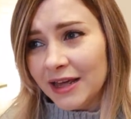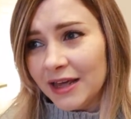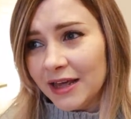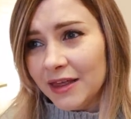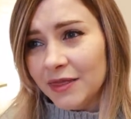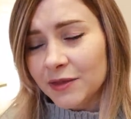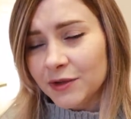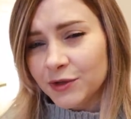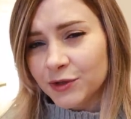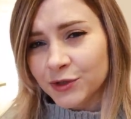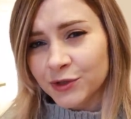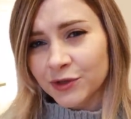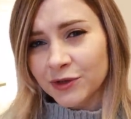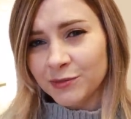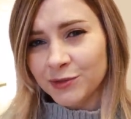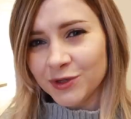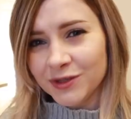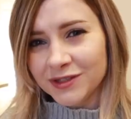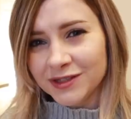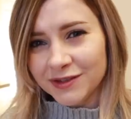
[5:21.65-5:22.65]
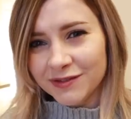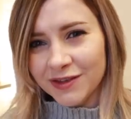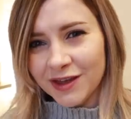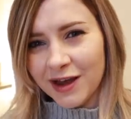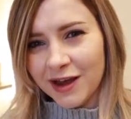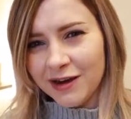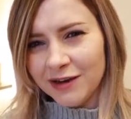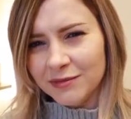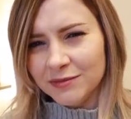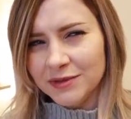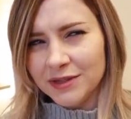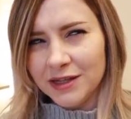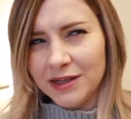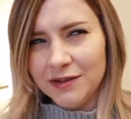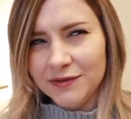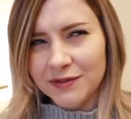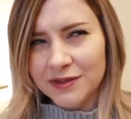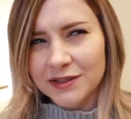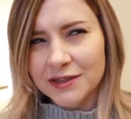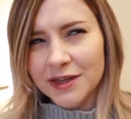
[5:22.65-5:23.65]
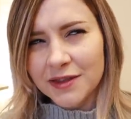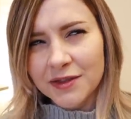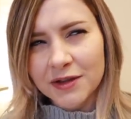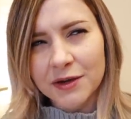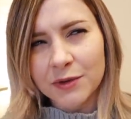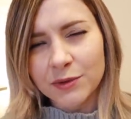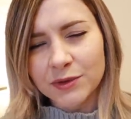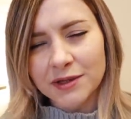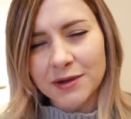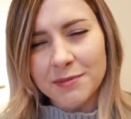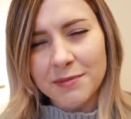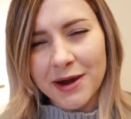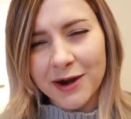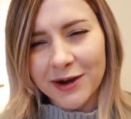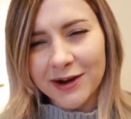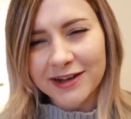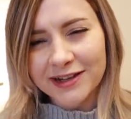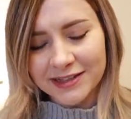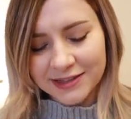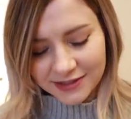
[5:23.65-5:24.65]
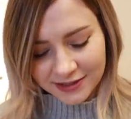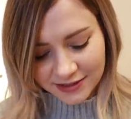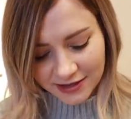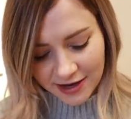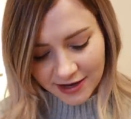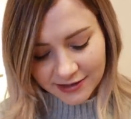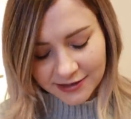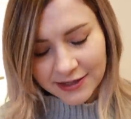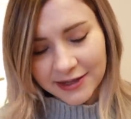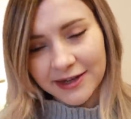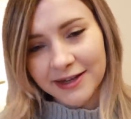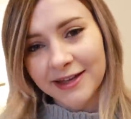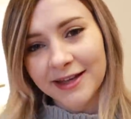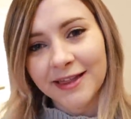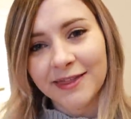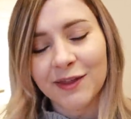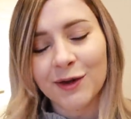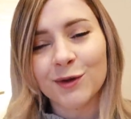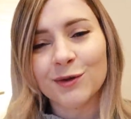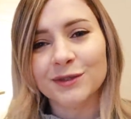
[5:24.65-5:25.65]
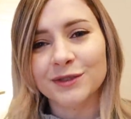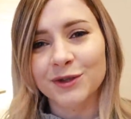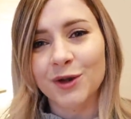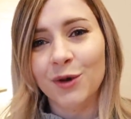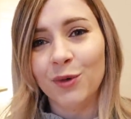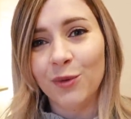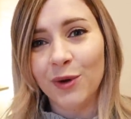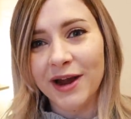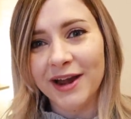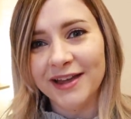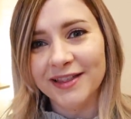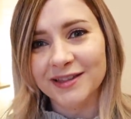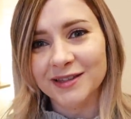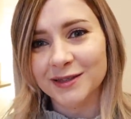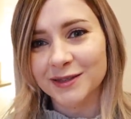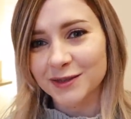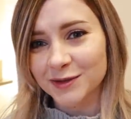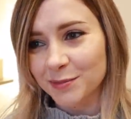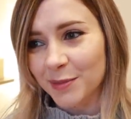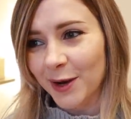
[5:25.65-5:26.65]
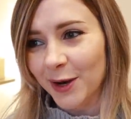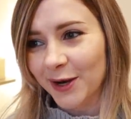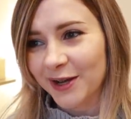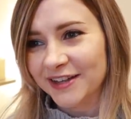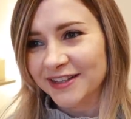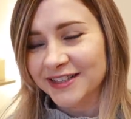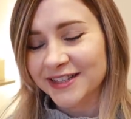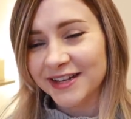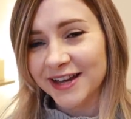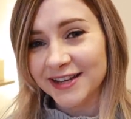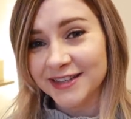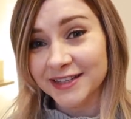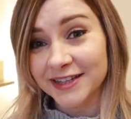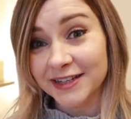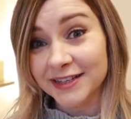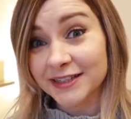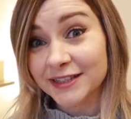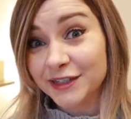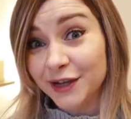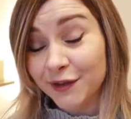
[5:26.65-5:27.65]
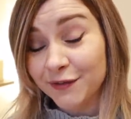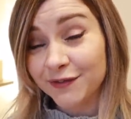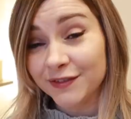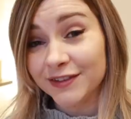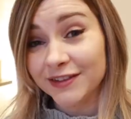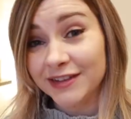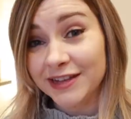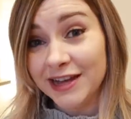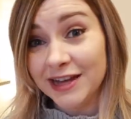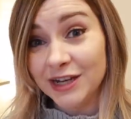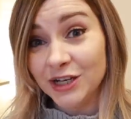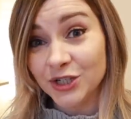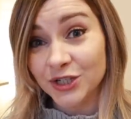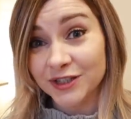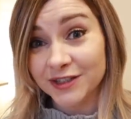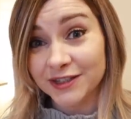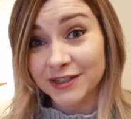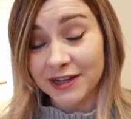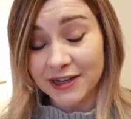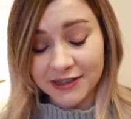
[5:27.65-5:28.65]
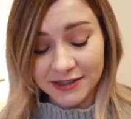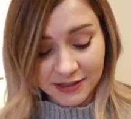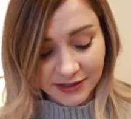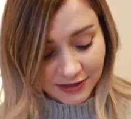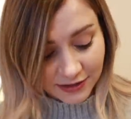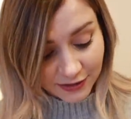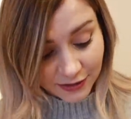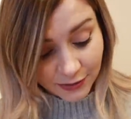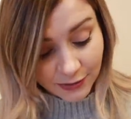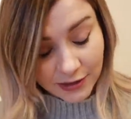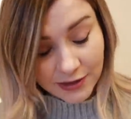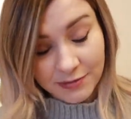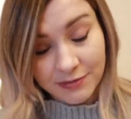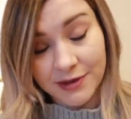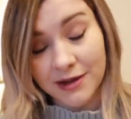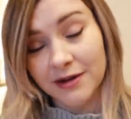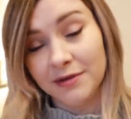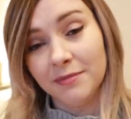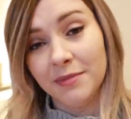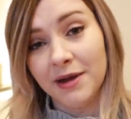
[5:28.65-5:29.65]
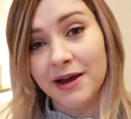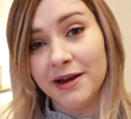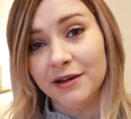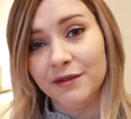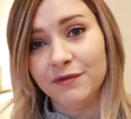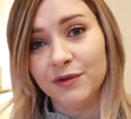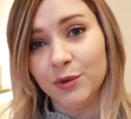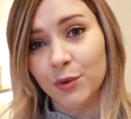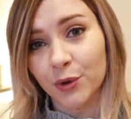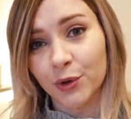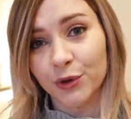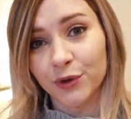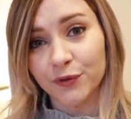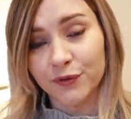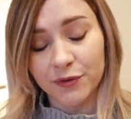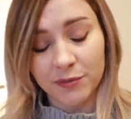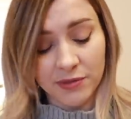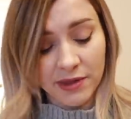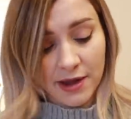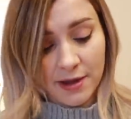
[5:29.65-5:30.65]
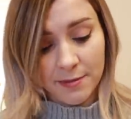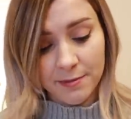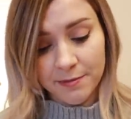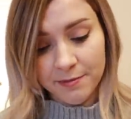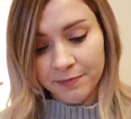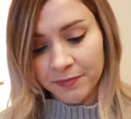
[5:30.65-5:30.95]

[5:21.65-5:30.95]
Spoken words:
In the descriptions of the items, they even said that it was American sizing. There is no way this is American sizing. It's definitely Asian sizing, so keep that in mind if you order from them.